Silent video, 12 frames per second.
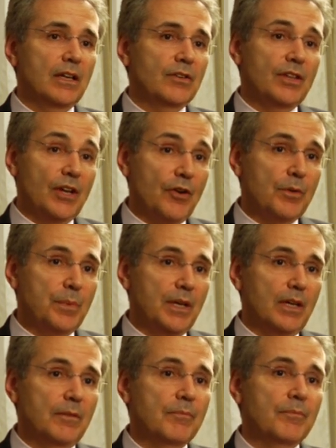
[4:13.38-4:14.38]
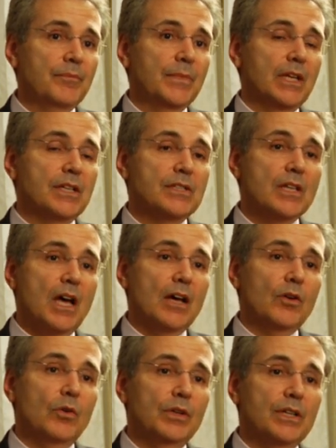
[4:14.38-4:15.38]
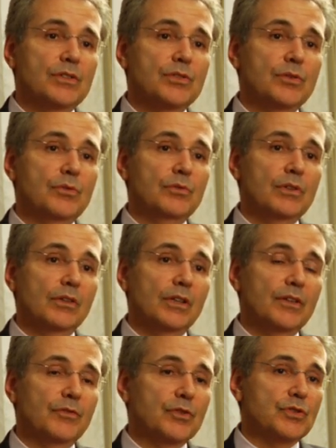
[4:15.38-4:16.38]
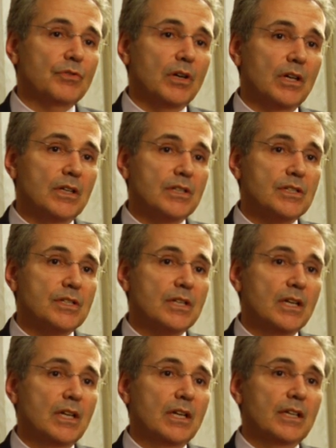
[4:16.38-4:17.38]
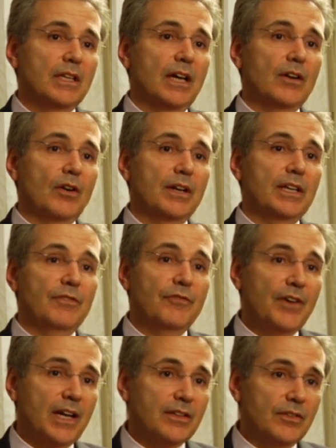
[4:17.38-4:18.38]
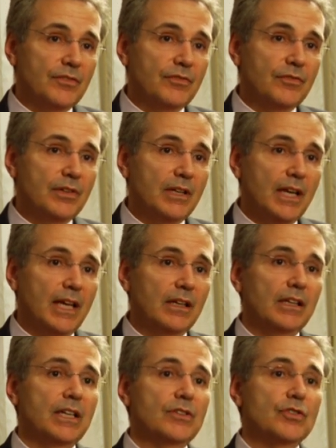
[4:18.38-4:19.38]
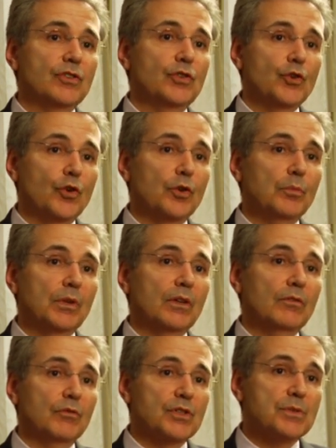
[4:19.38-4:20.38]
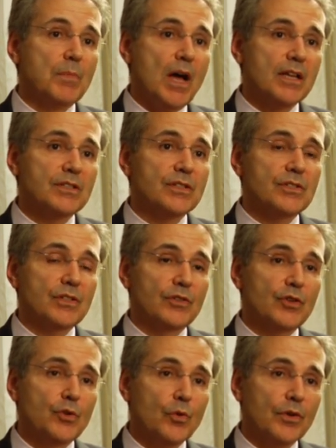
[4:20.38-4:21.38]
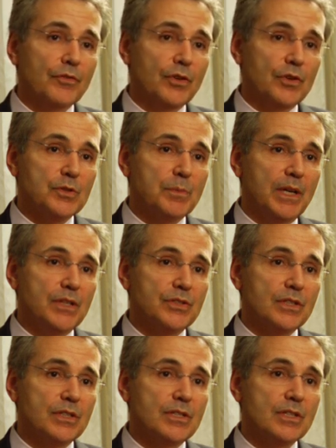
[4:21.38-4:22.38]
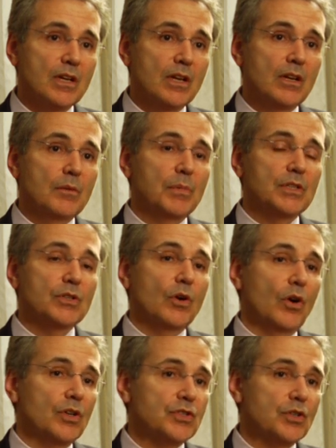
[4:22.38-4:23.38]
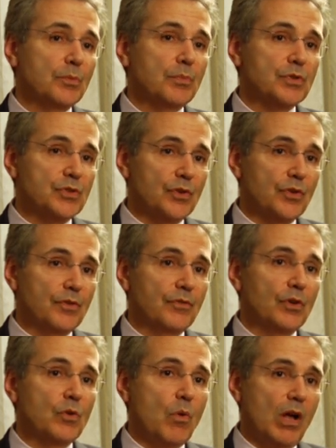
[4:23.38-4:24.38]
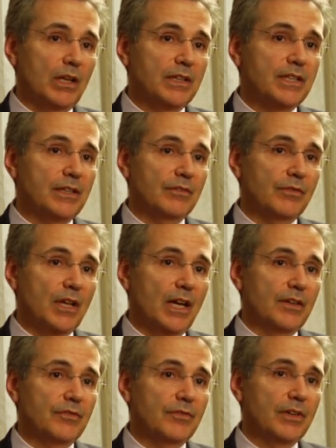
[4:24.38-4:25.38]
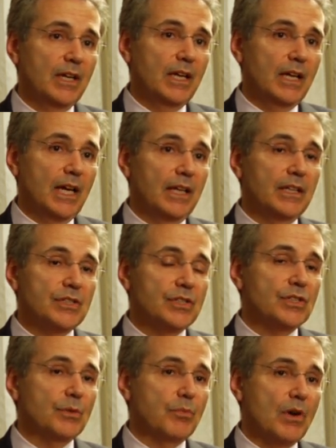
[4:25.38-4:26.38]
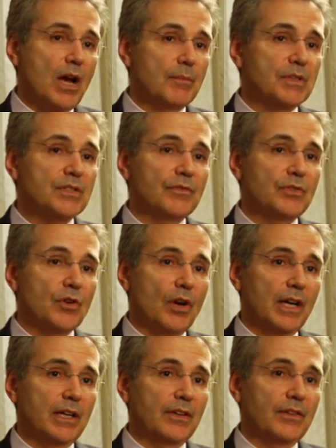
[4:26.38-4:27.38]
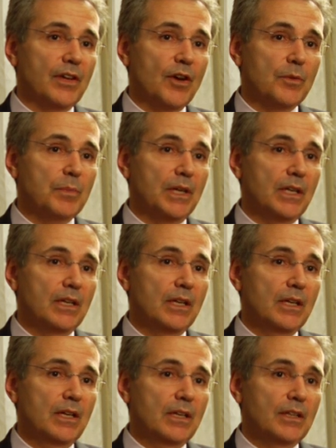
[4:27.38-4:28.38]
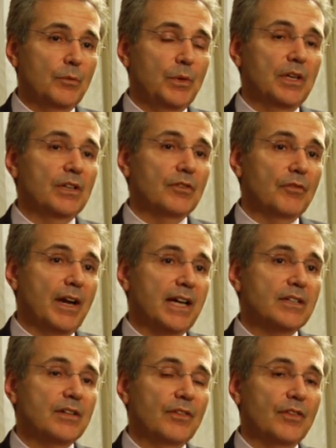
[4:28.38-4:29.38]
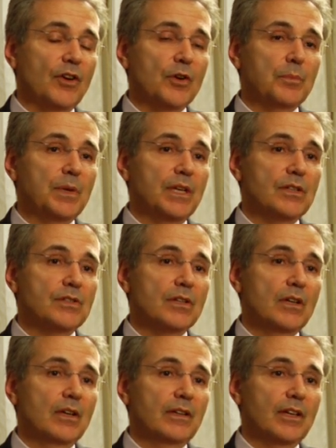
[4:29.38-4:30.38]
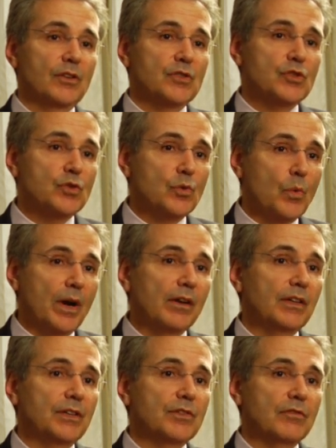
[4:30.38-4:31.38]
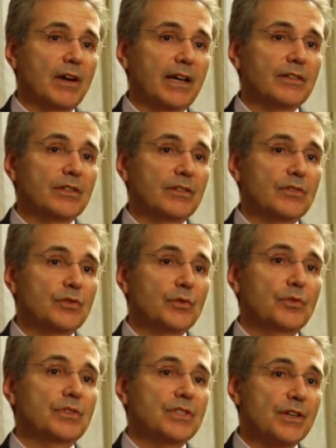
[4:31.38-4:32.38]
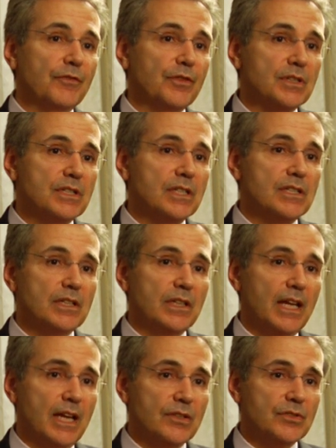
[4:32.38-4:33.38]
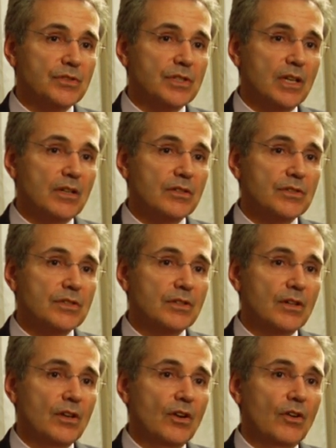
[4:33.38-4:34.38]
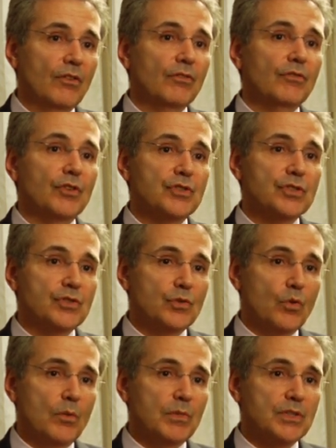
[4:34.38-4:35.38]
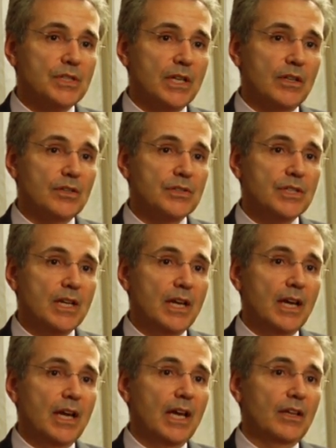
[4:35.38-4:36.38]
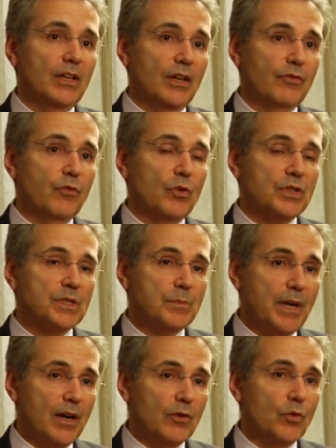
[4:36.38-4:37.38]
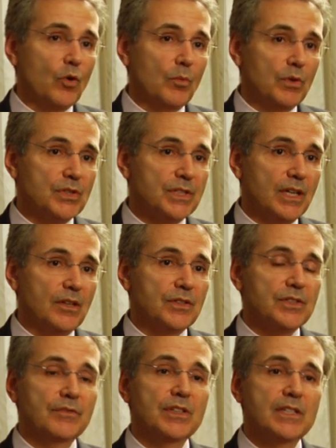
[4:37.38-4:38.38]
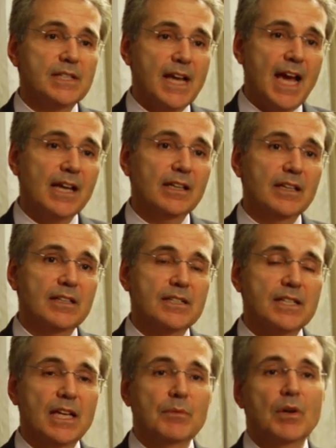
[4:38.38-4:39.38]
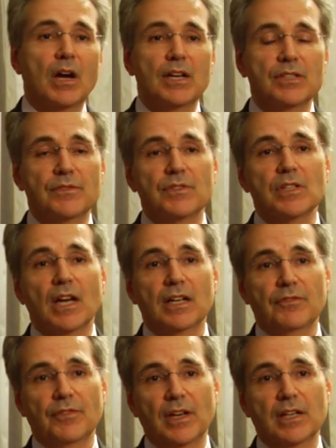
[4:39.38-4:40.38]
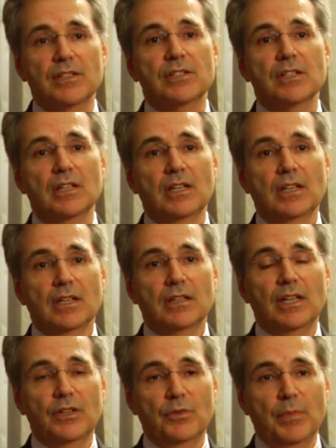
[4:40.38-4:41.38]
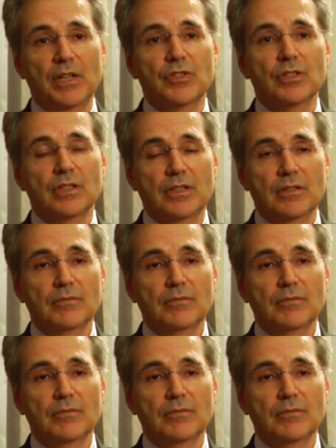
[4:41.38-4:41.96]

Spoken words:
therapy is not only to deliver drugs that are effective and lead to durable responses and cure for those patients, but to also preserve the quality of life. And this is the promise of targeted therapy, that we can direct therapies that are squarely directed to differences in cancer cells versus normal cells, and therefore spare normal cells of exactly the same kinds of side effects that you mentioned.